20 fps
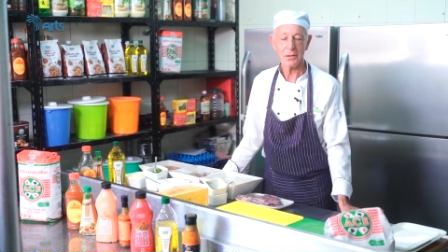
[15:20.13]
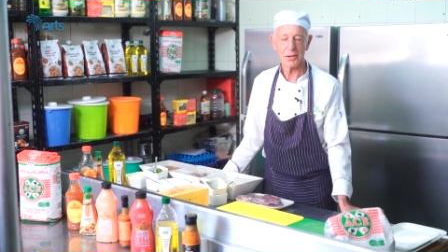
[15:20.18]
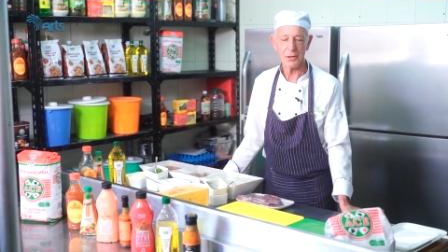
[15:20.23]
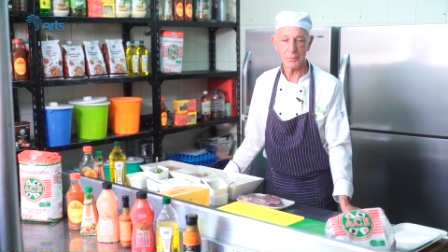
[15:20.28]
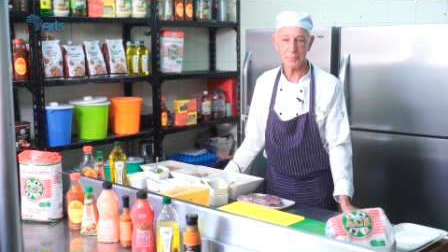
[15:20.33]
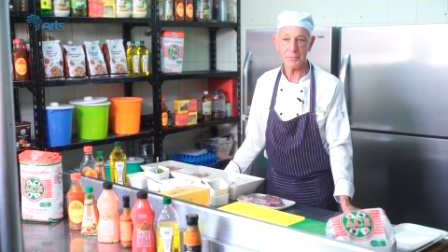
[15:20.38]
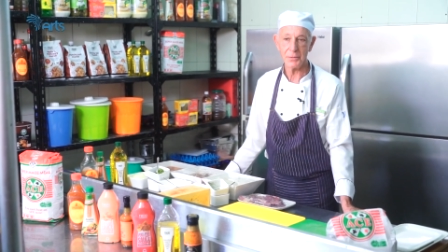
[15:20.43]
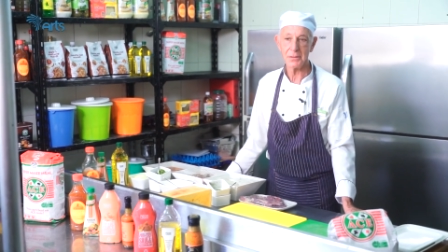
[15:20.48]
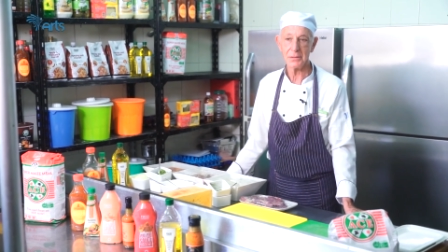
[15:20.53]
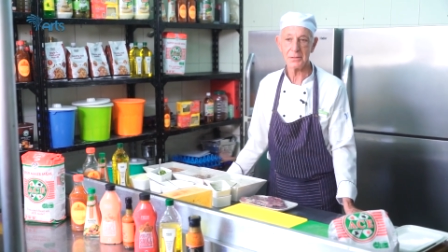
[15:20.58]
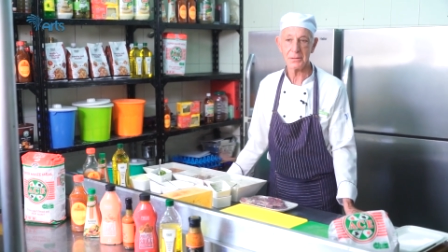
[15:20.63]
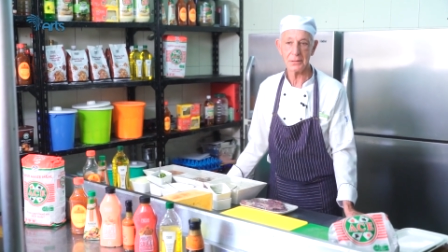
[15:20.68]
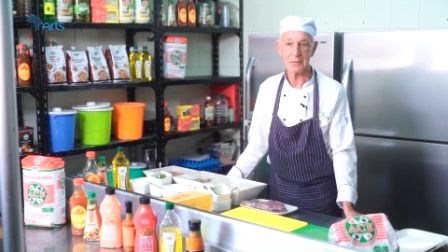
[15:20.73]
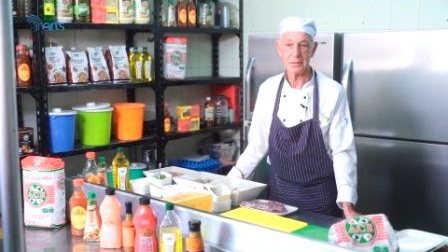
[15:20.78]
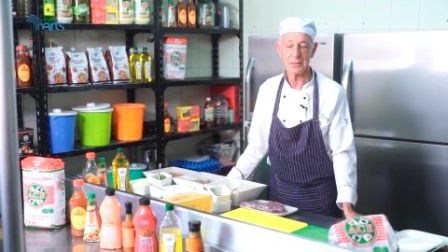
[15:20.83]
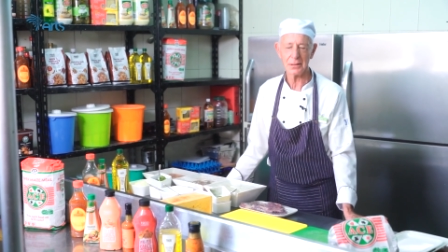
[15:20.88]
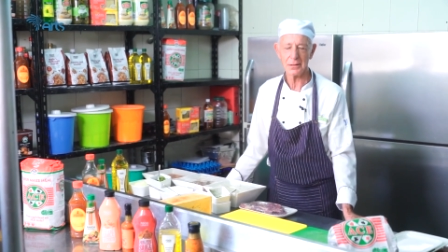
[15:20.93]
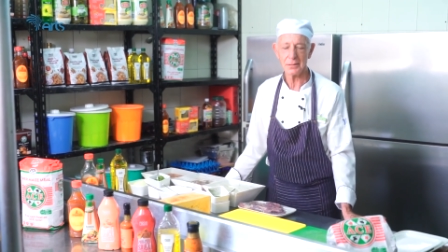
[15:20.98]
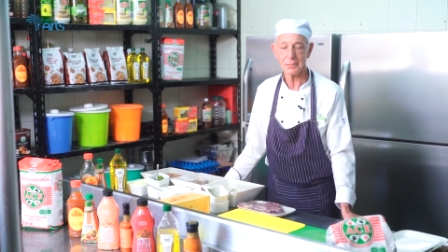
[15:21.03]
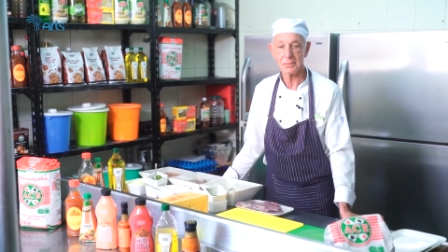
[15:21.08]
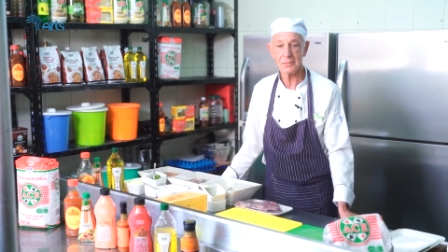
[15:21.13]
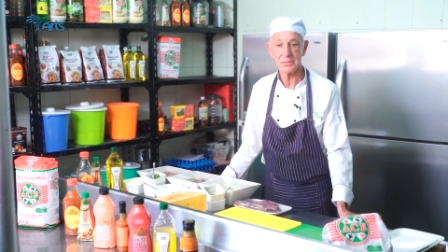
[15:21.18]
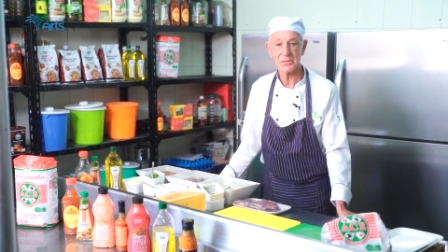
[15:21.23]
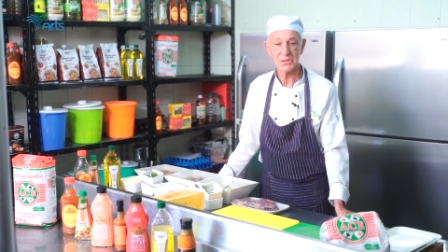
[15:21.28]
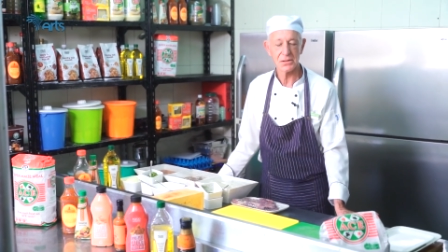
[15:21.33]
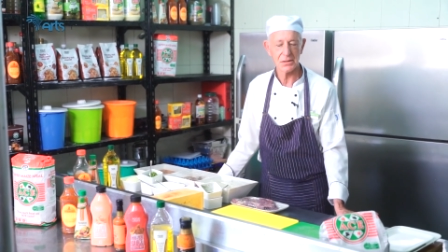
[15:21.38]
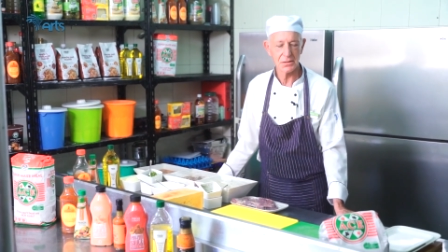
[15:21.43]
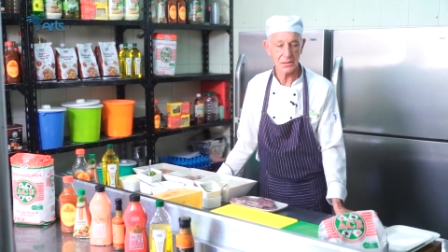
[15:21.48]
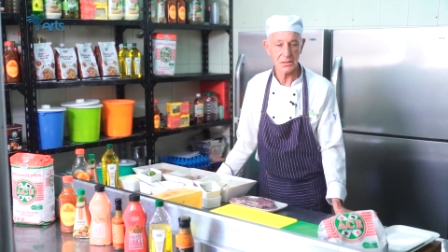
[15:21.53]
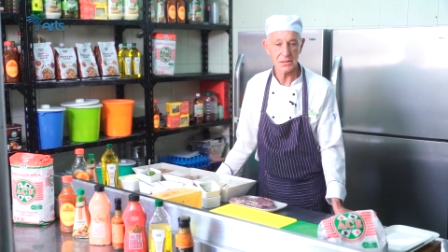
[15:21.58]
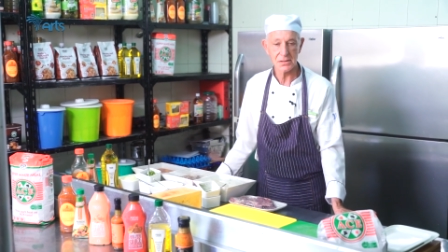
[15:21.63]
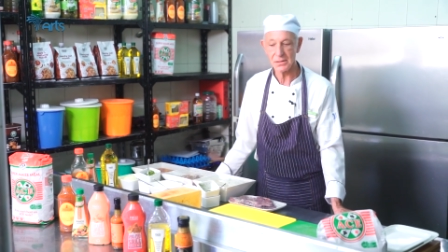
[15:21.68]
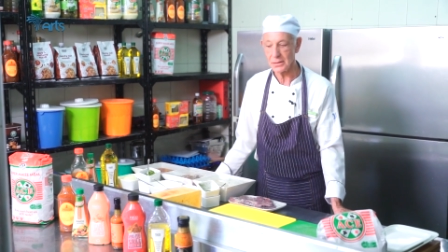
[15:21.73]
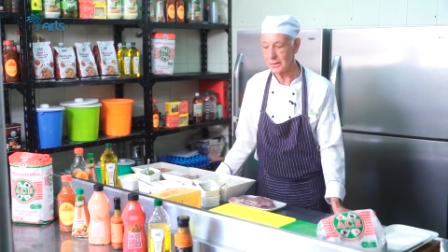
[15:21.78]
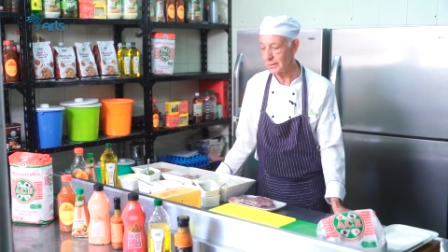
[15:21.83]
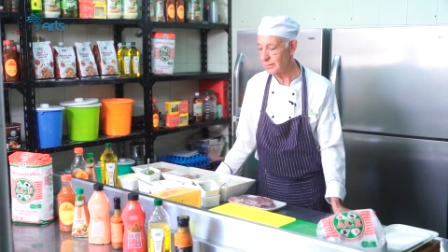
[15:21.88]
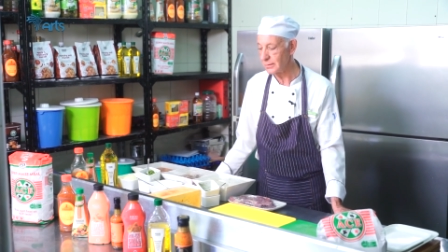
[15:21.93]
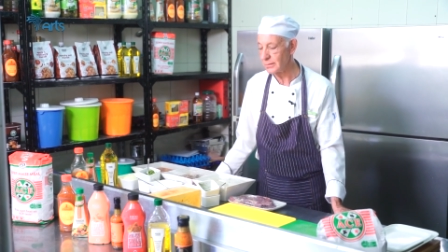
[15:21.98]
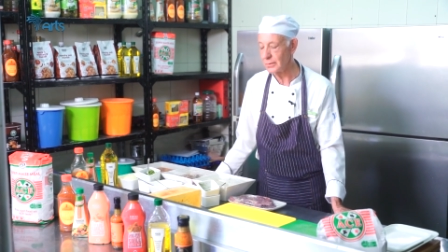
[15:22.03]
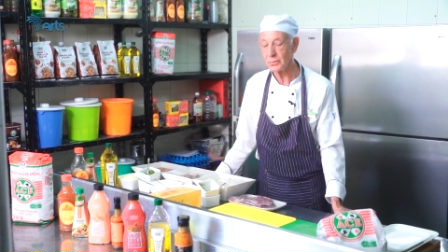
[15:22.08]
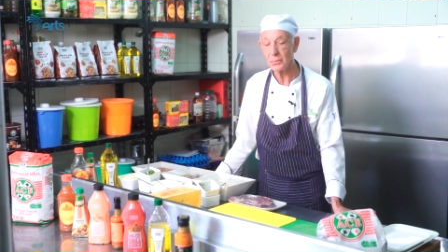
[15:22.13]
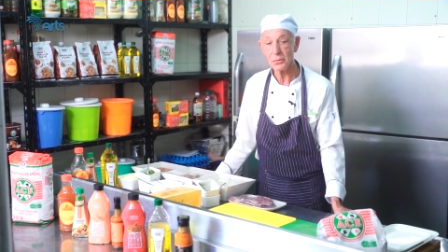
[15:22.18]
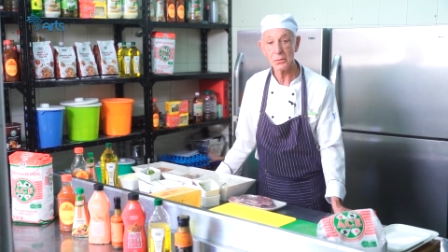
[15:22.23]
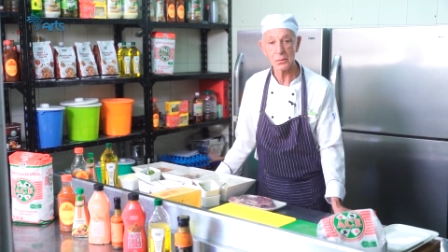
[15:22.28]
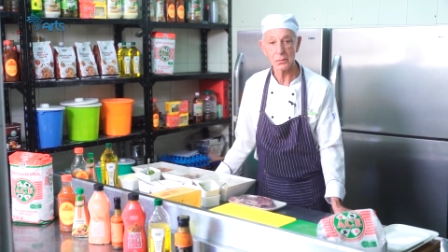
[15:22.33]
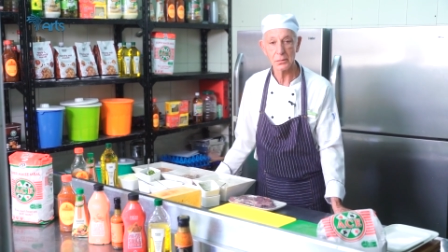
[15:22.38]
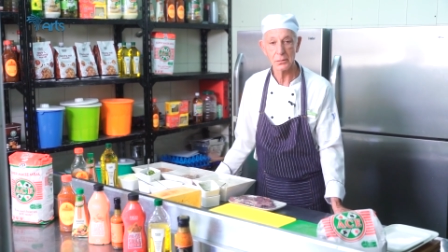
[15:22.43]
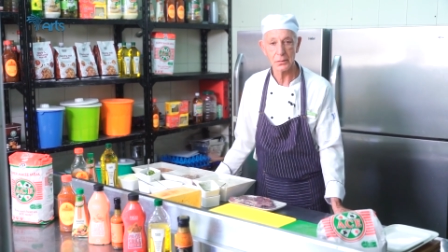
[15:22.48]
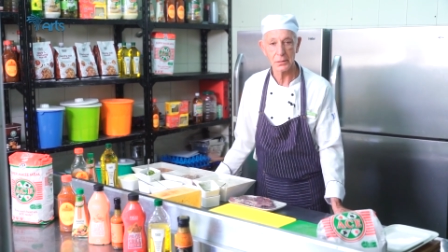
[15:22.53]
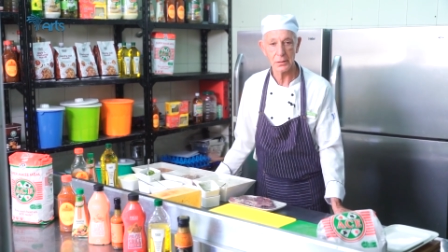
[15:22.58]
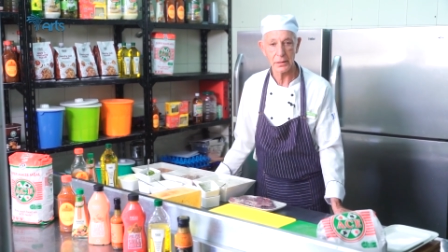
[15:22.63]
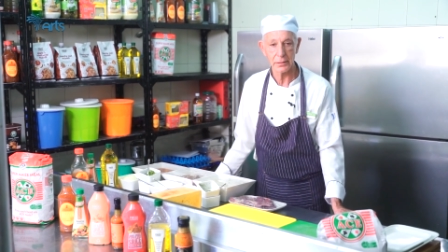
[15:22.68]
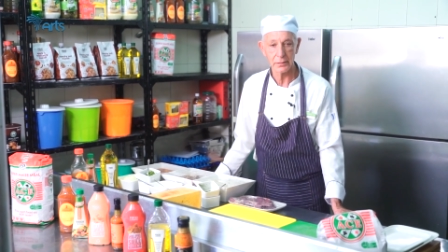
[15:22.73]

opened in the cities and in the rural